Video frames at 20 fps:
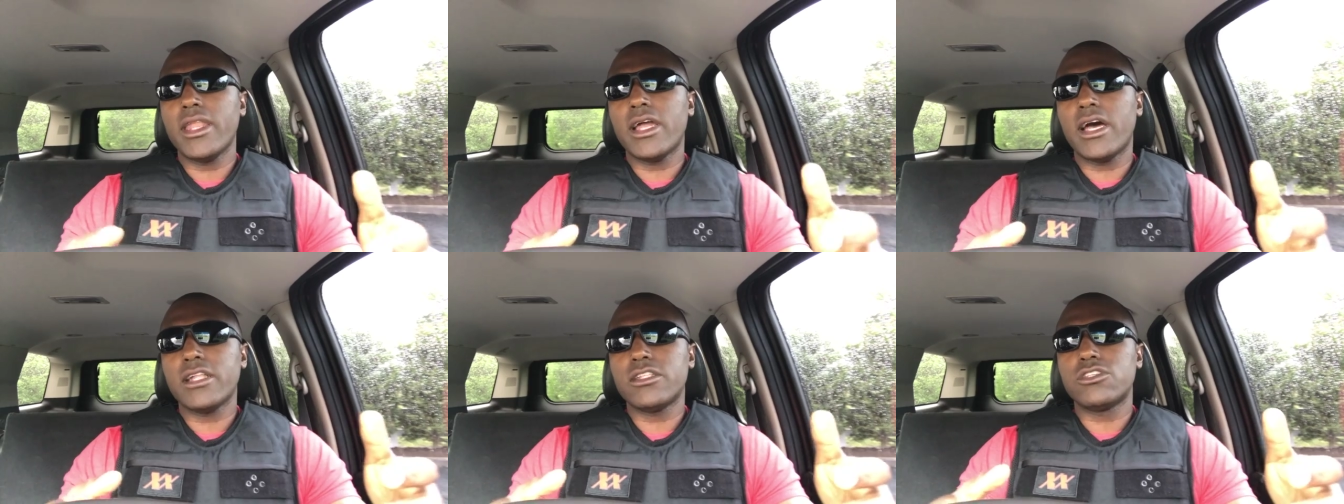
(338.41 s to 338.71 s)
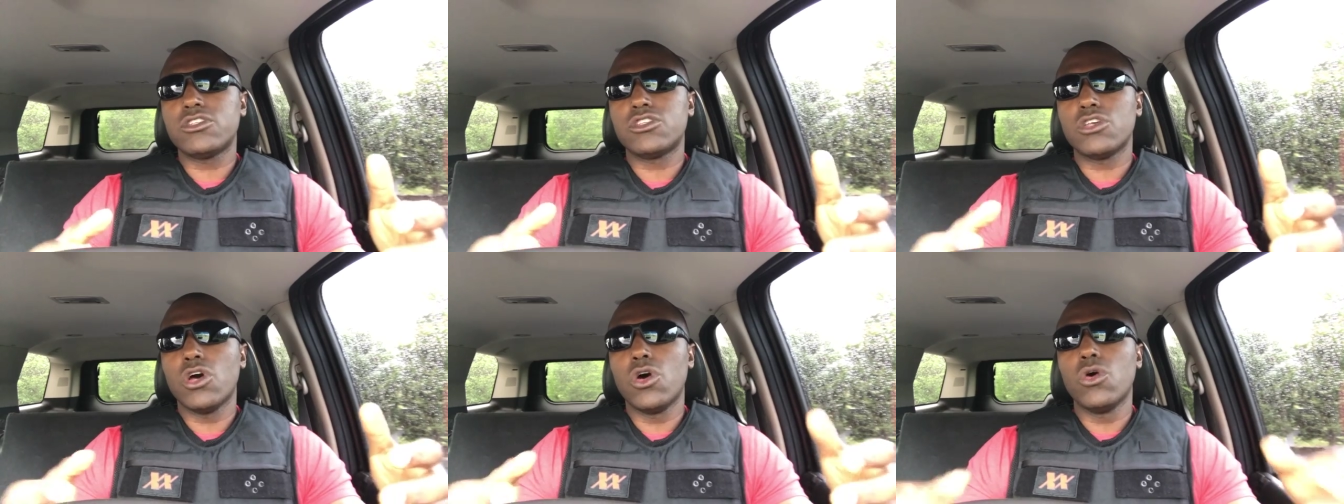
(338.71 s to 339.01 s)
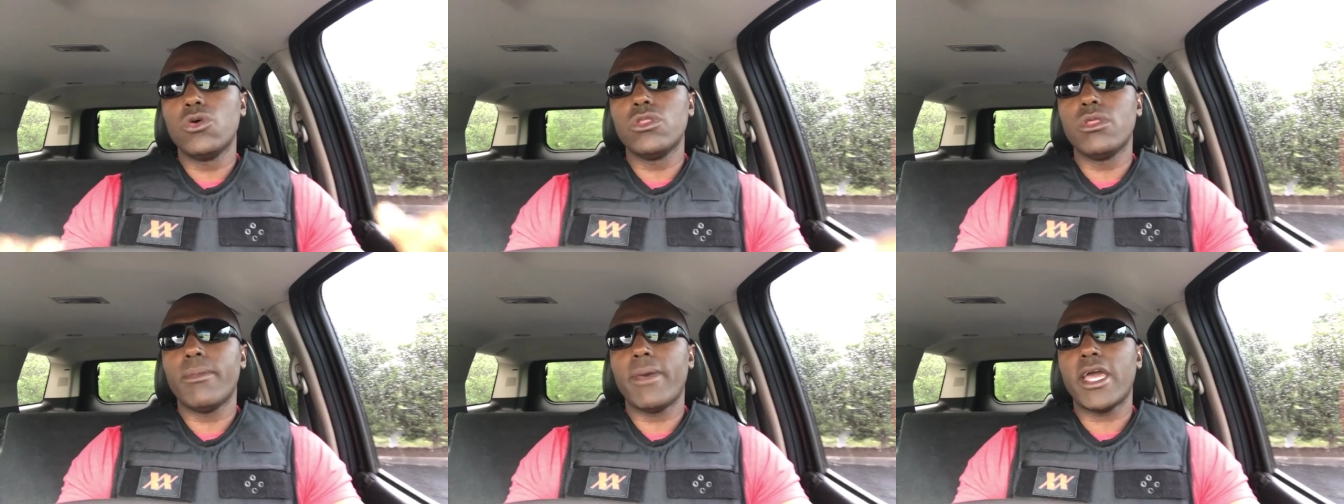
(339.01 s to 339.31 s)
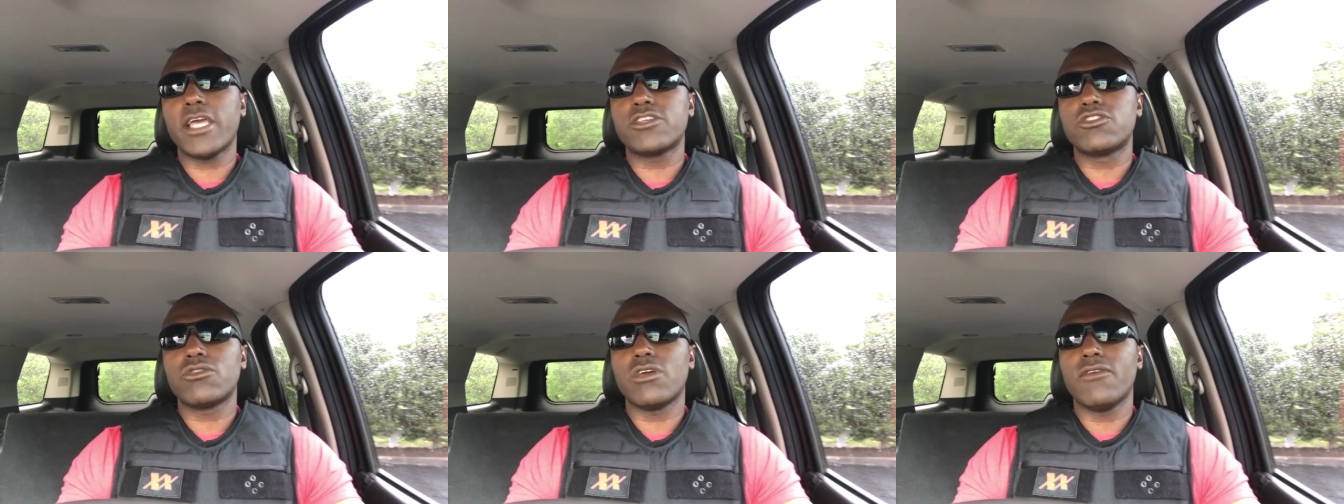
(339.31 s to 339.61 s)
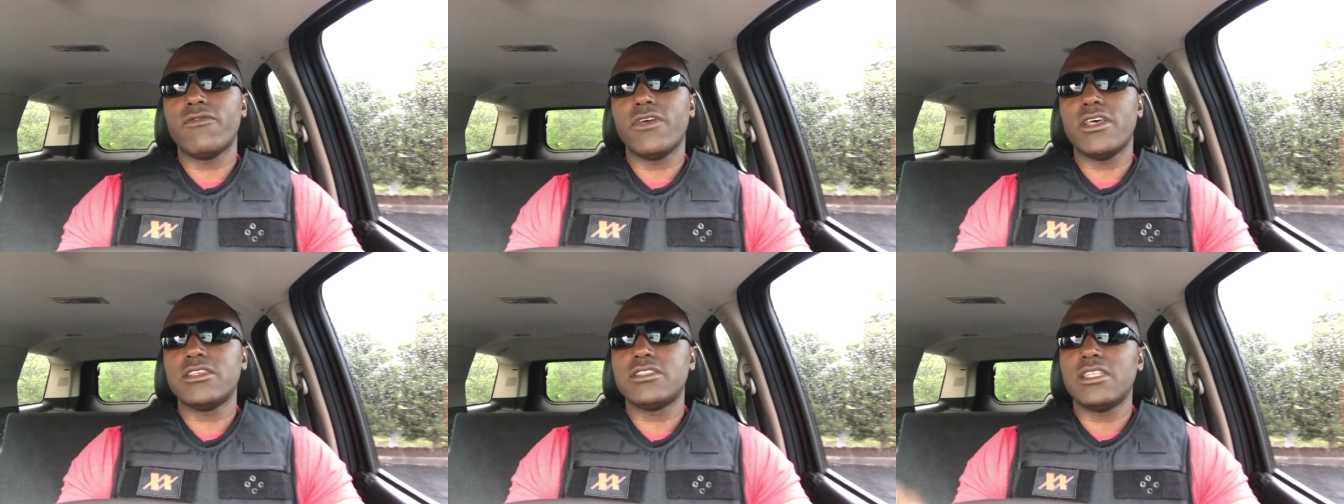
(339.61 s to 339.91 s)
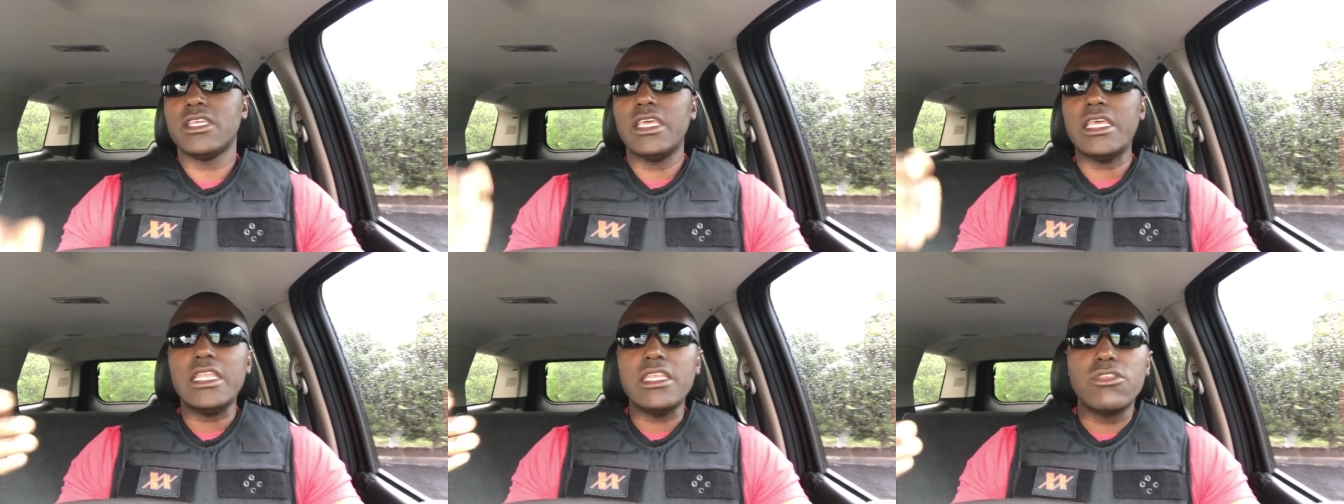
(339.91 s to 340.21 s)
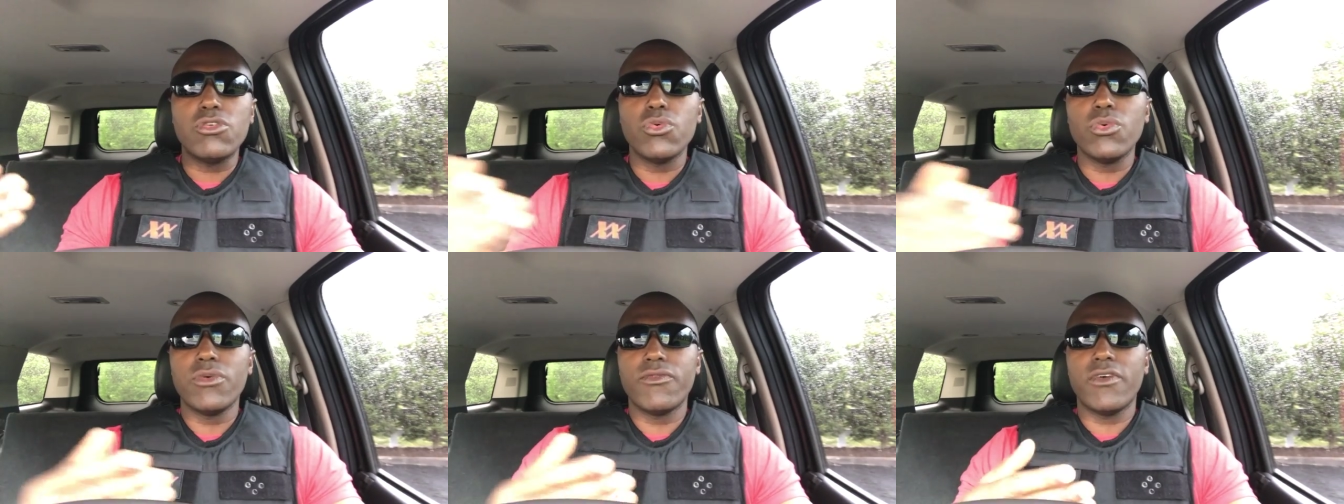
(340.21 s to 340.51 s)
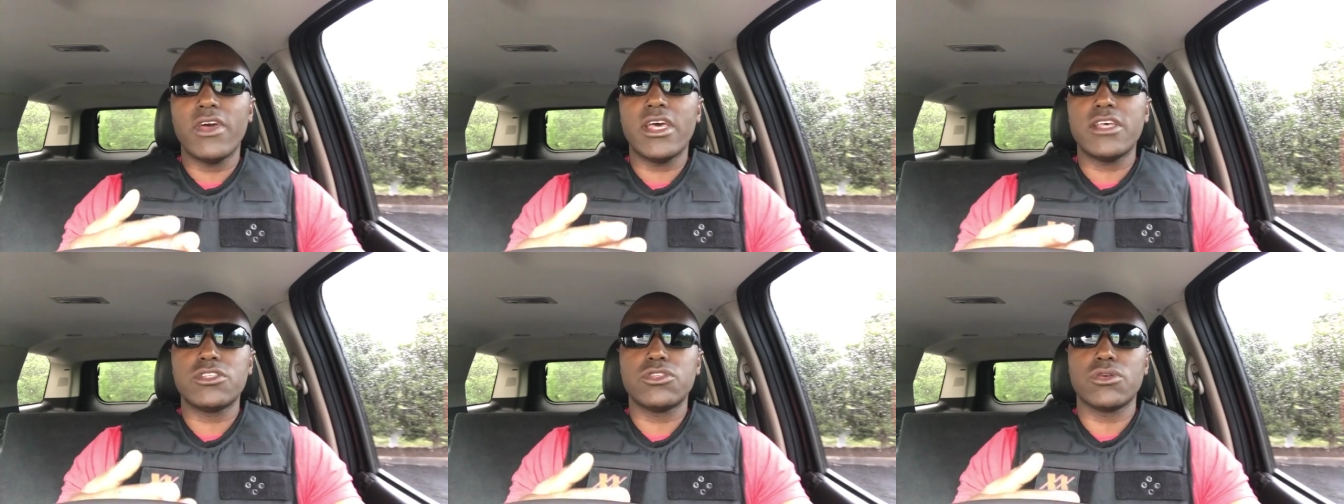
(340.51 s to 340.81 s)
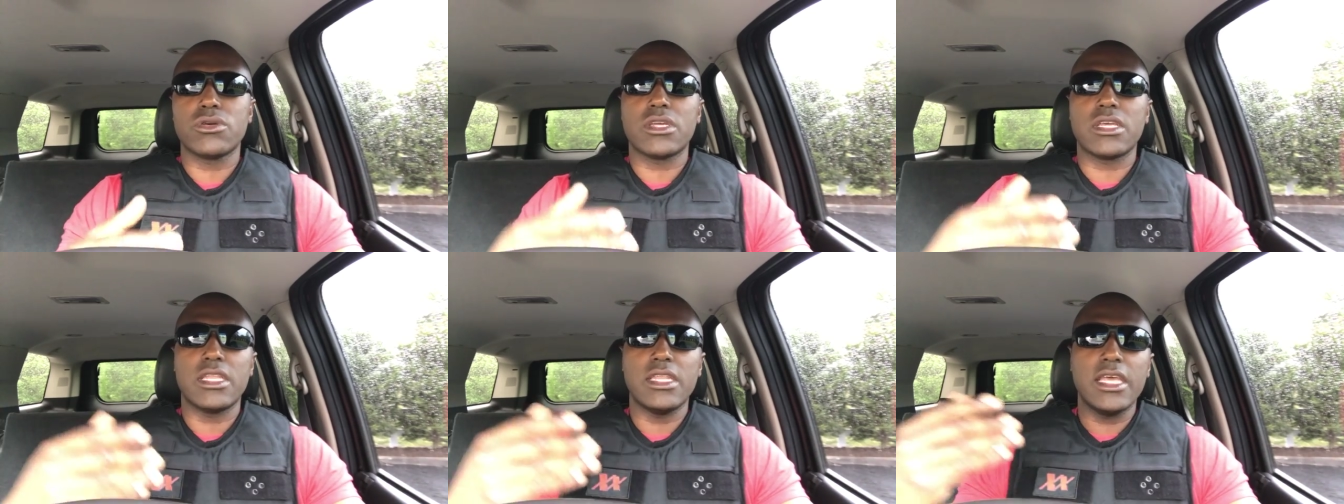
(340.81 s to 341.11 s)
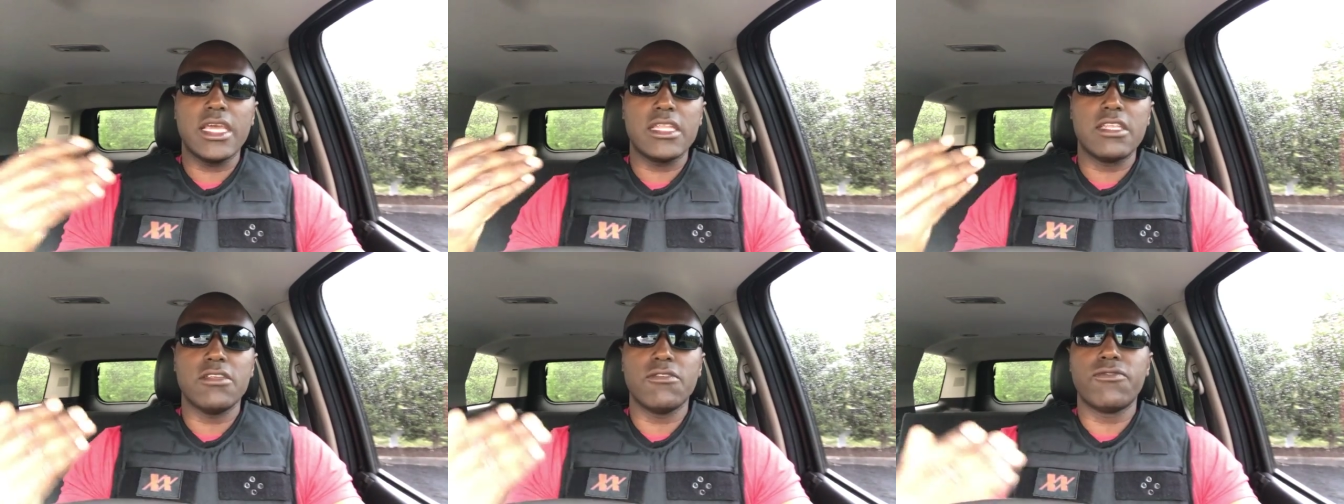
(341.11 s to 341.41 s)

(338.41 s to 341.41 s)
not sew the Maxx-Dri Vest into a vest or connect